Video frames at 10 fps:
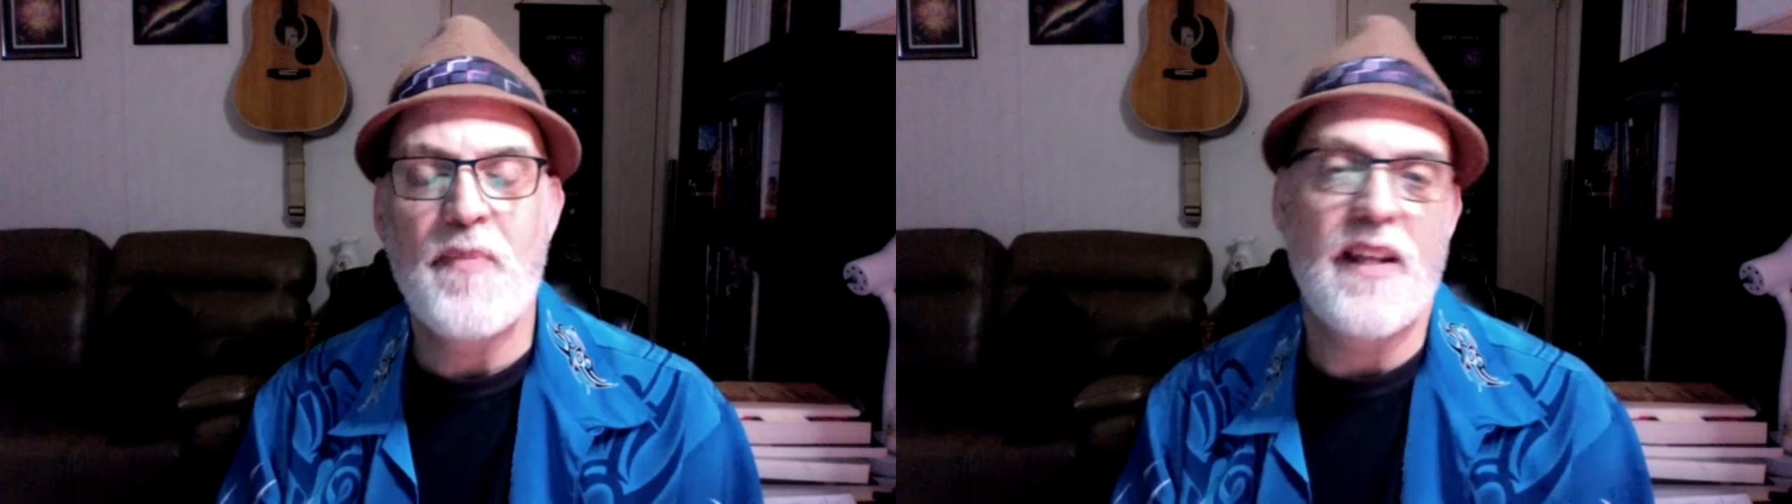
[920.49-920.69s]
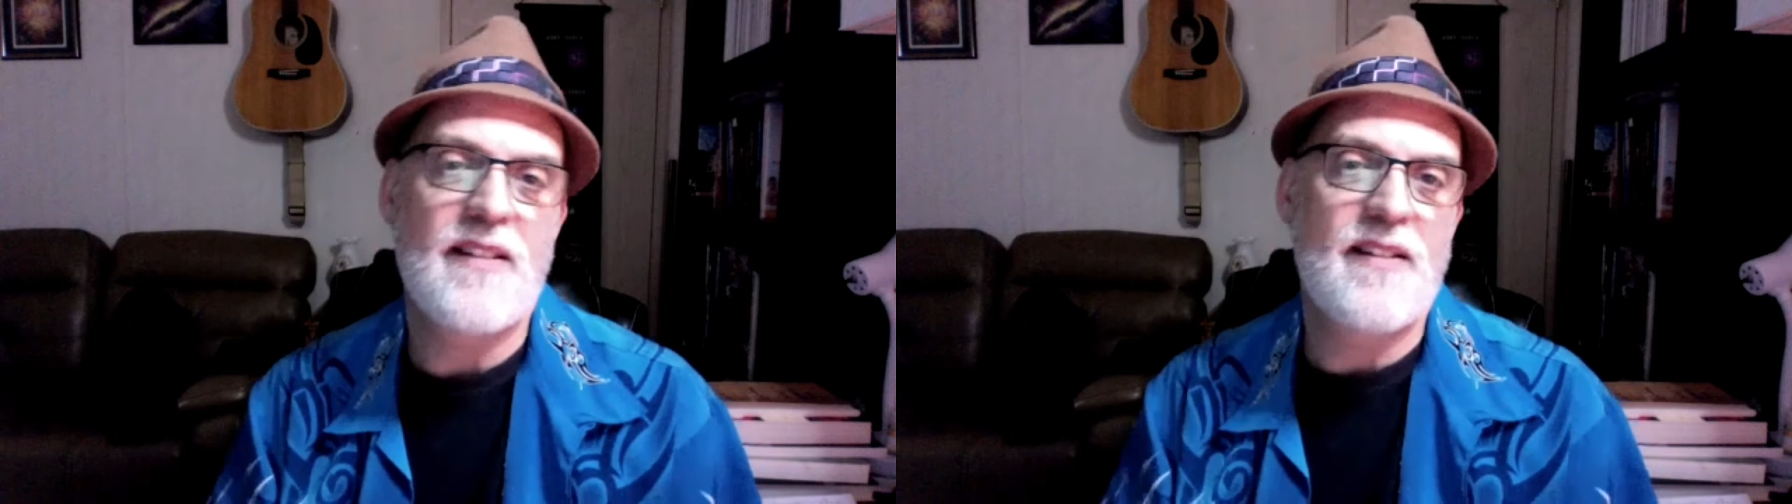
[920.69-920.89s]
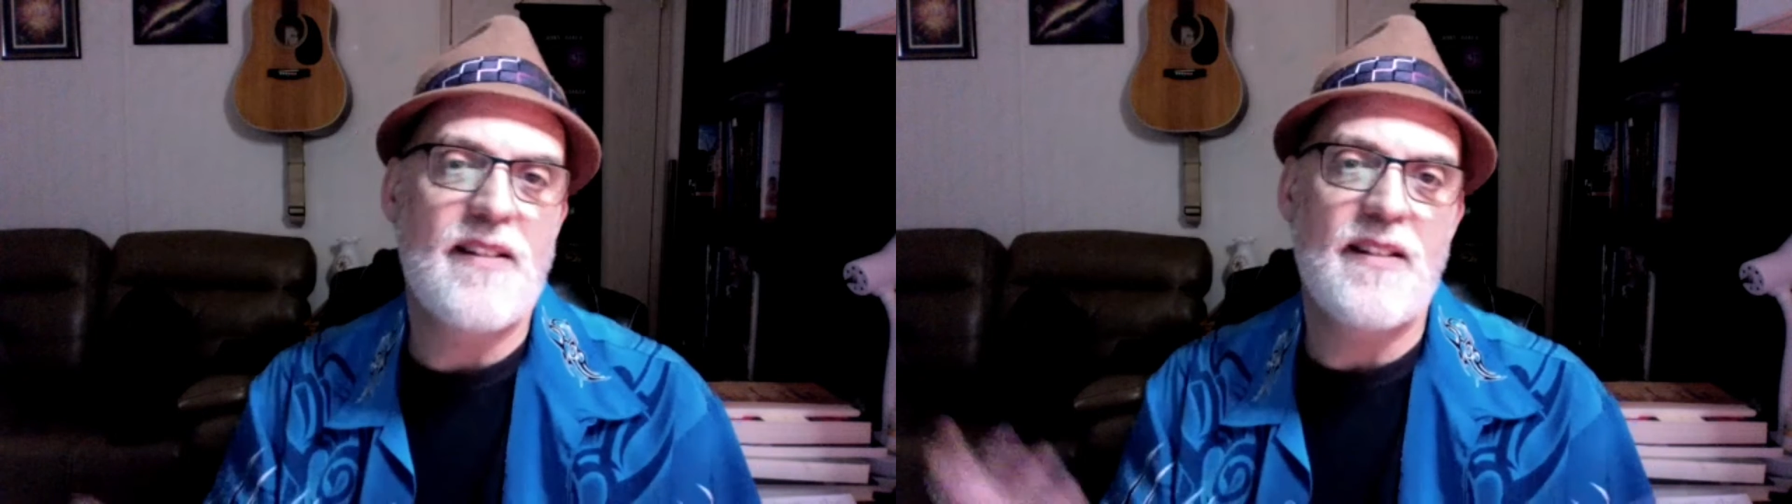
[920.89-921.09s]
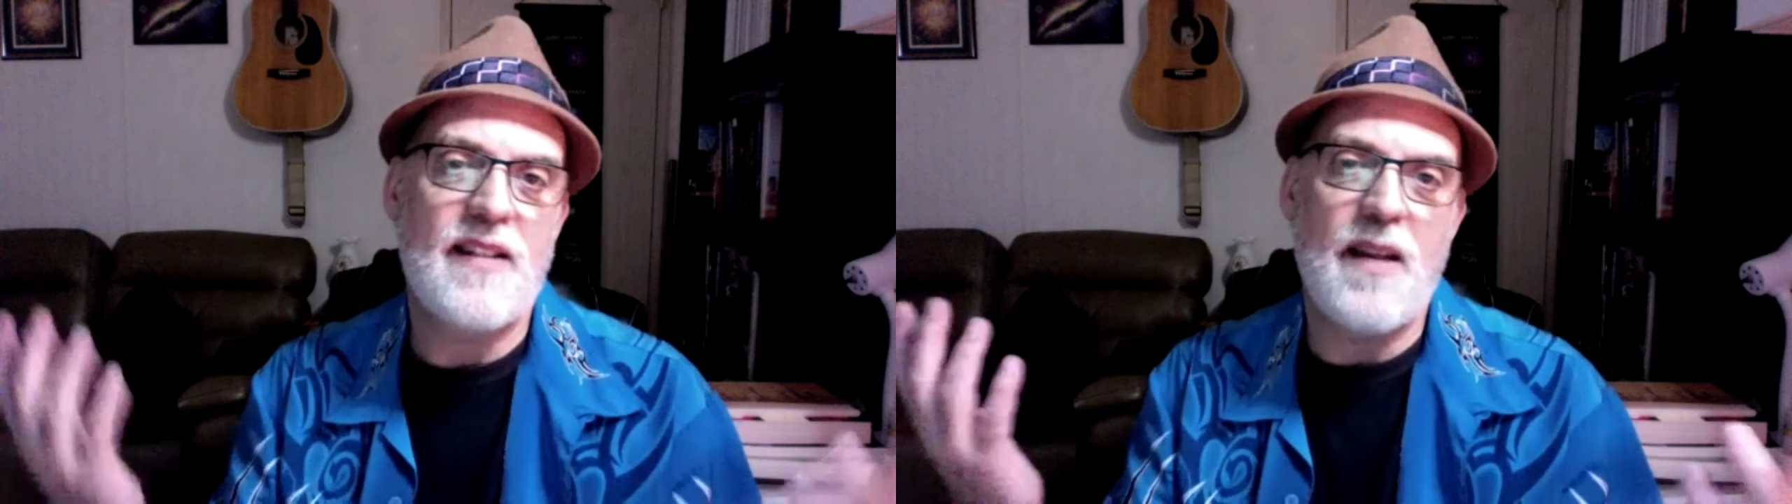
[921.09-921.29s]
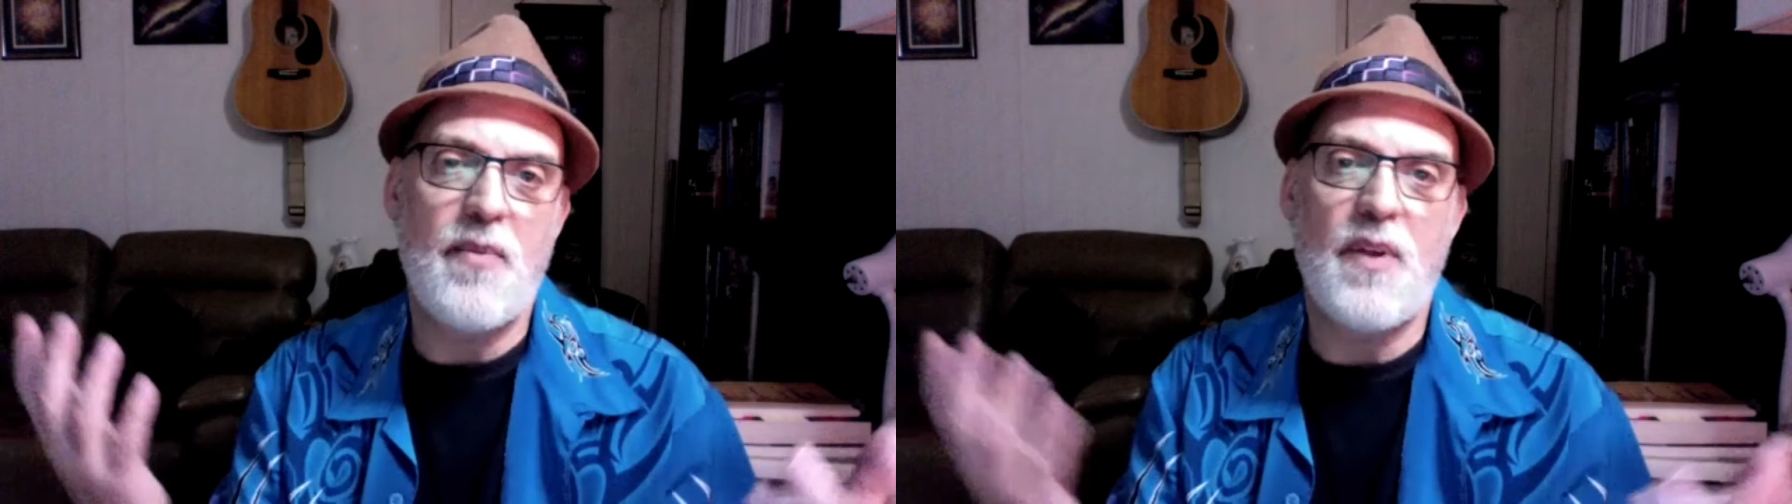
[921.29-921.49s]
It's the
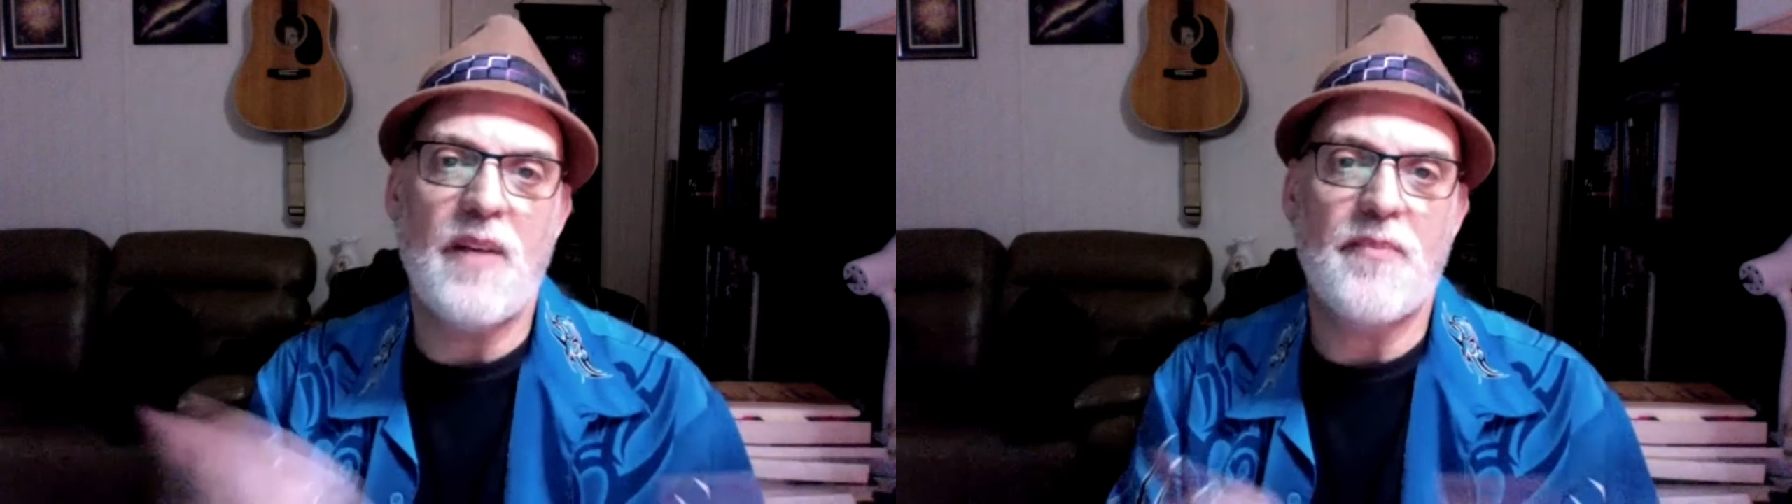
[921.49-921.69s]
same thing,